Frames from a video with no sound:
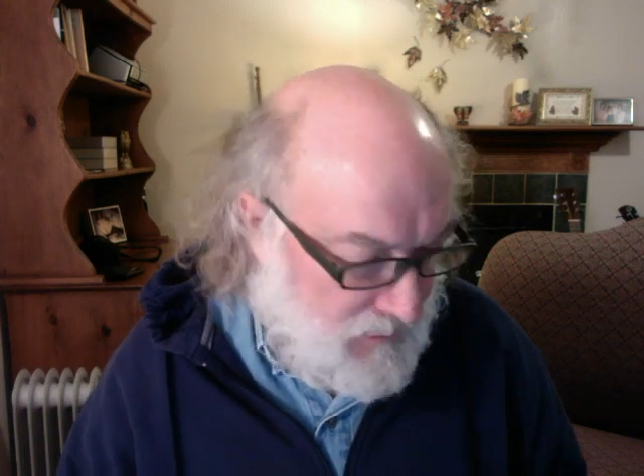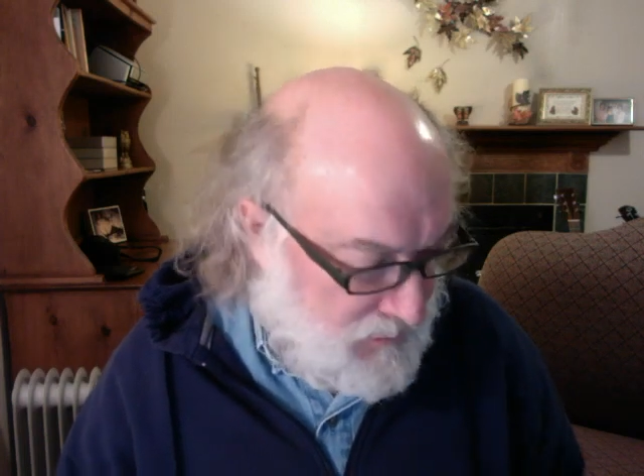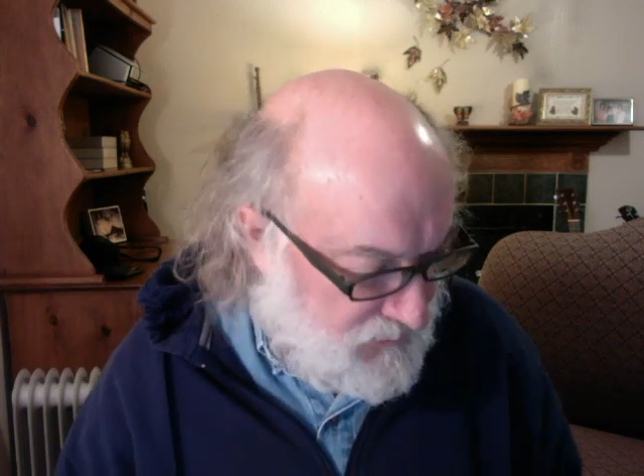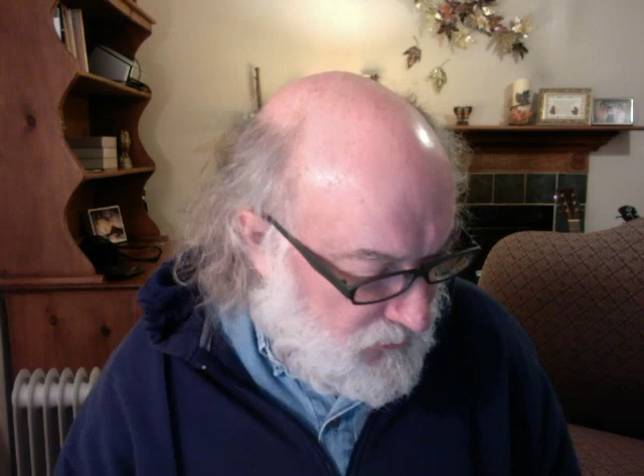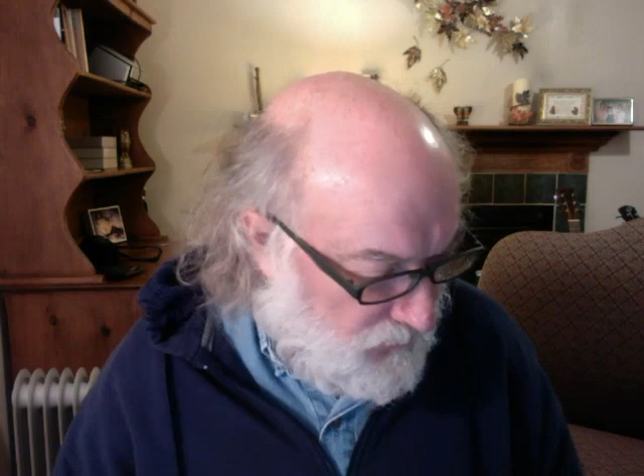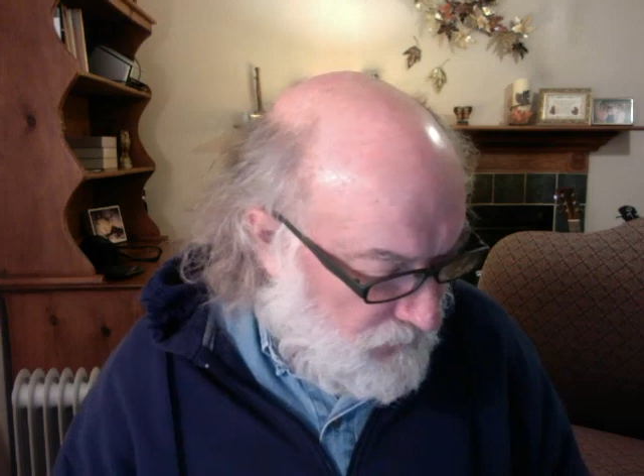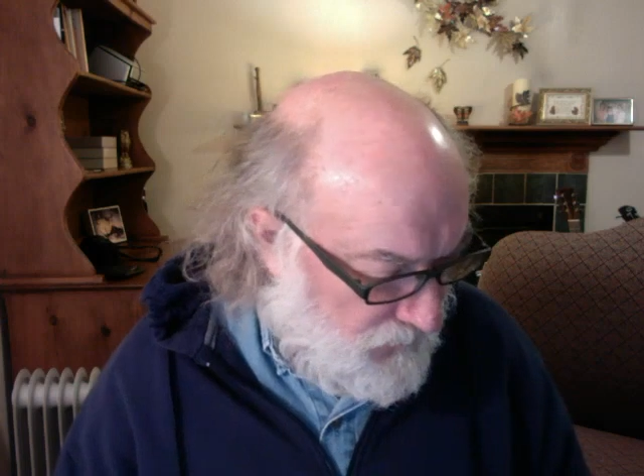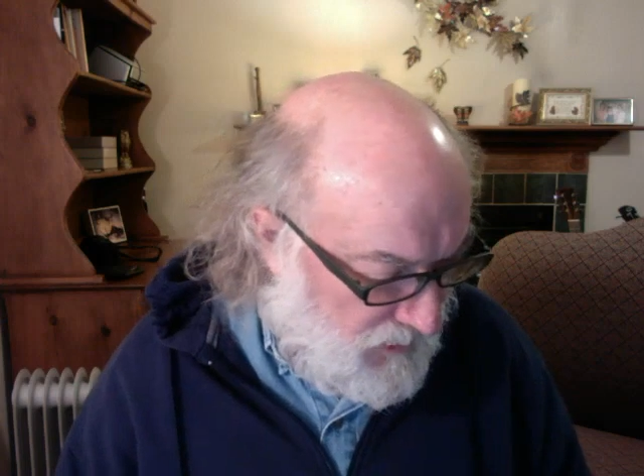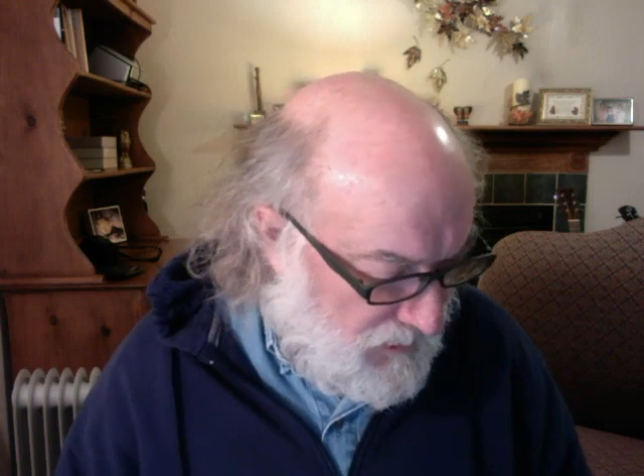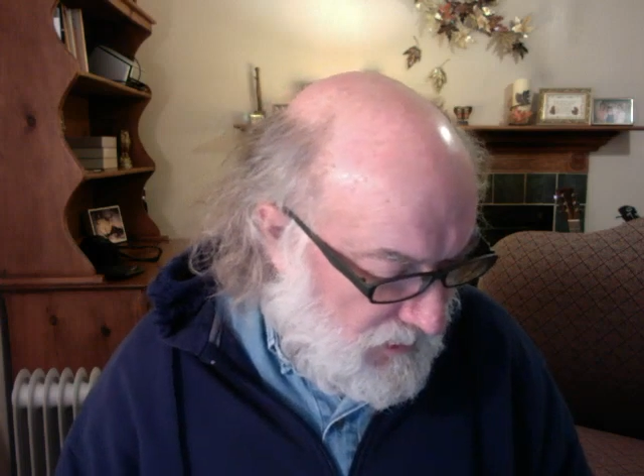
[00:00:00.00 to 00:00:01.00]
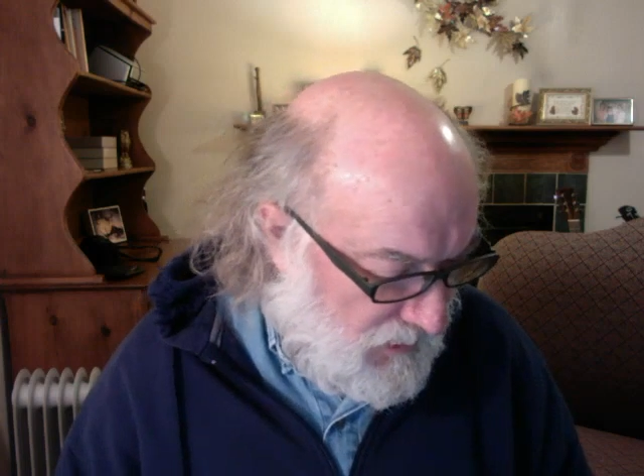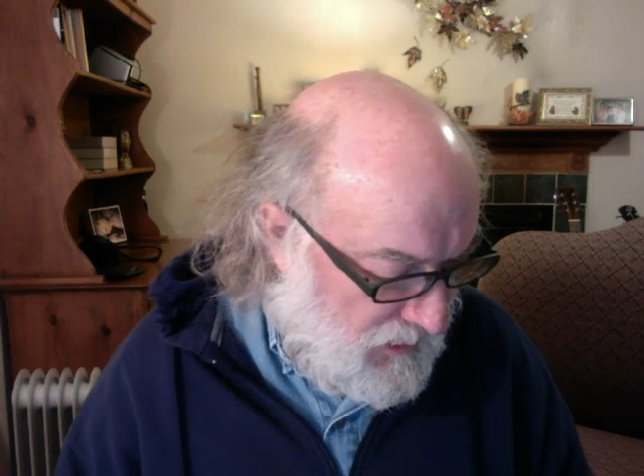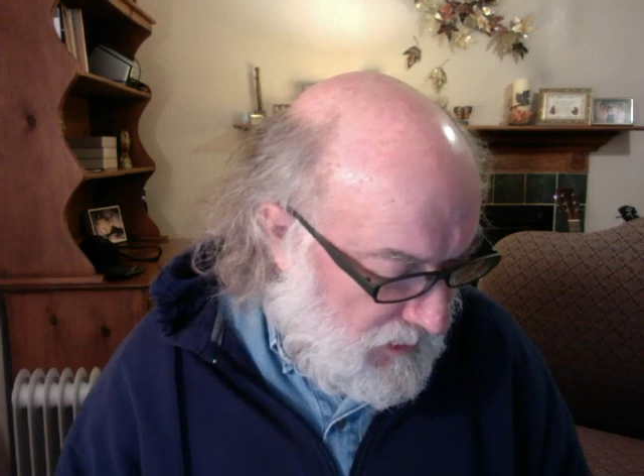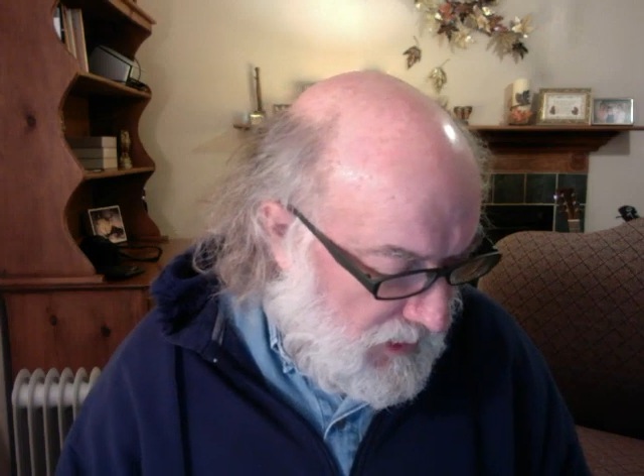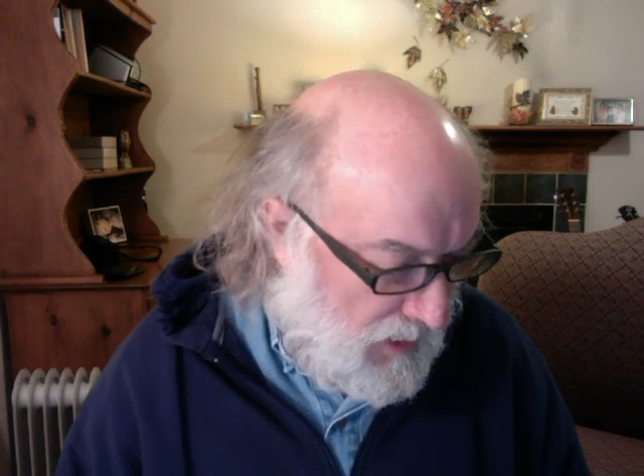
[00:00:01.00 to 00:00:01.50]
So
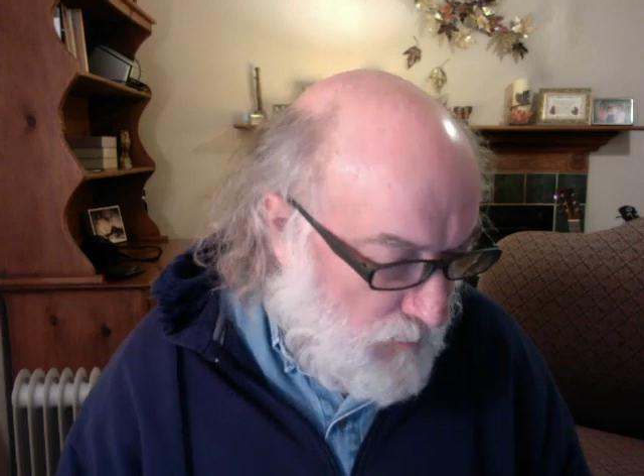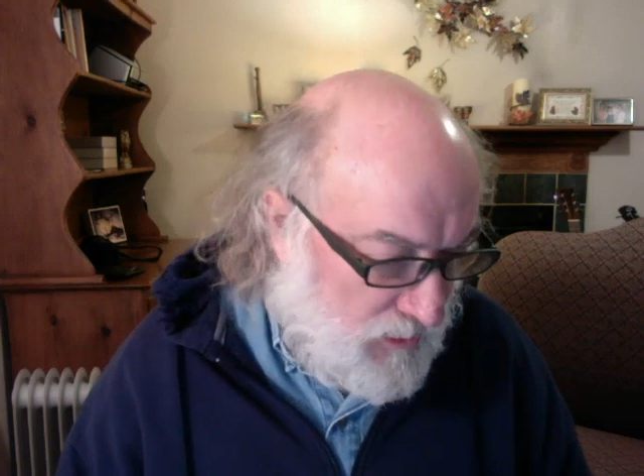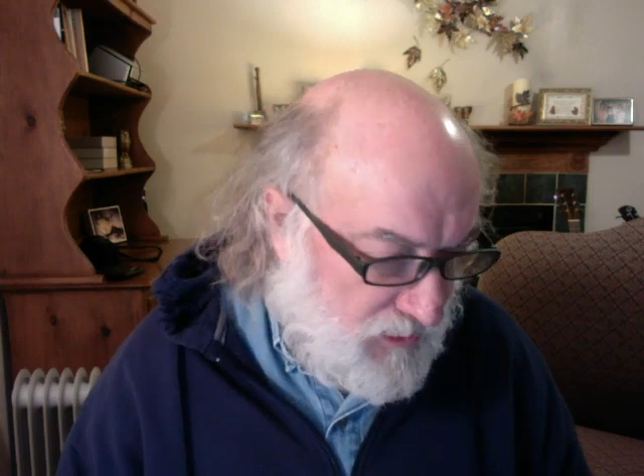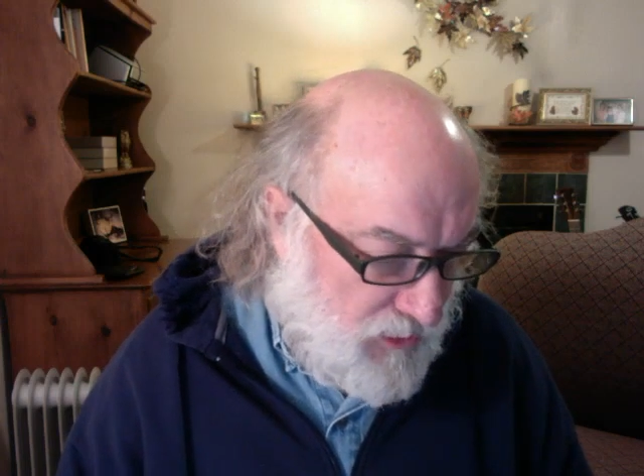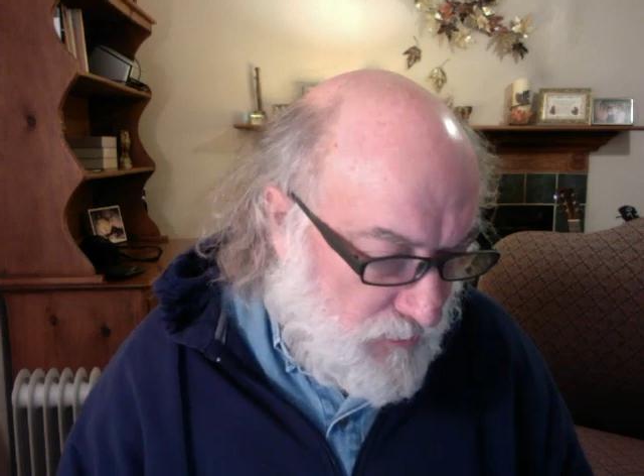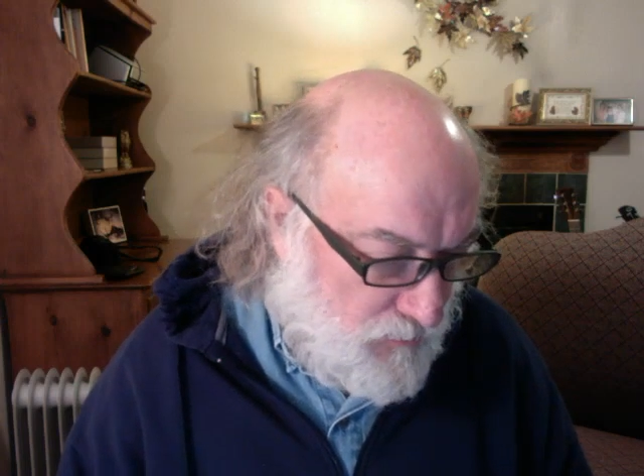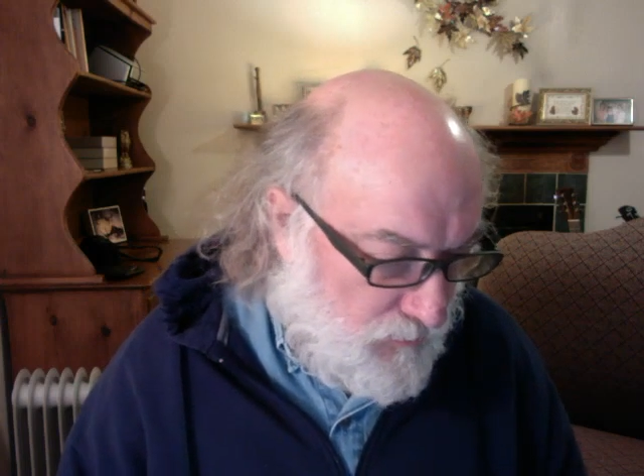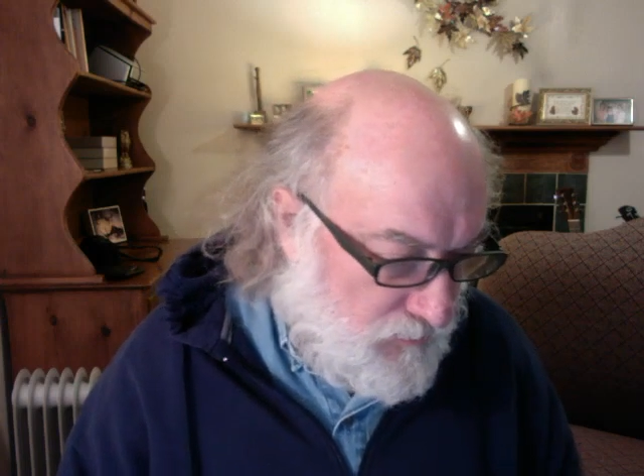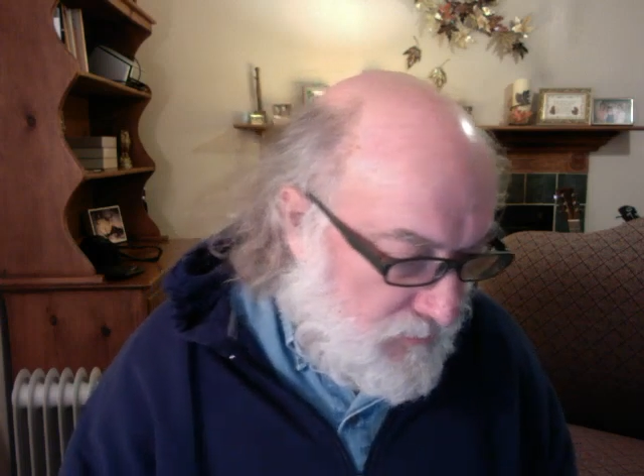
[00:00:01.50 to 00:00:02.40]
I want to go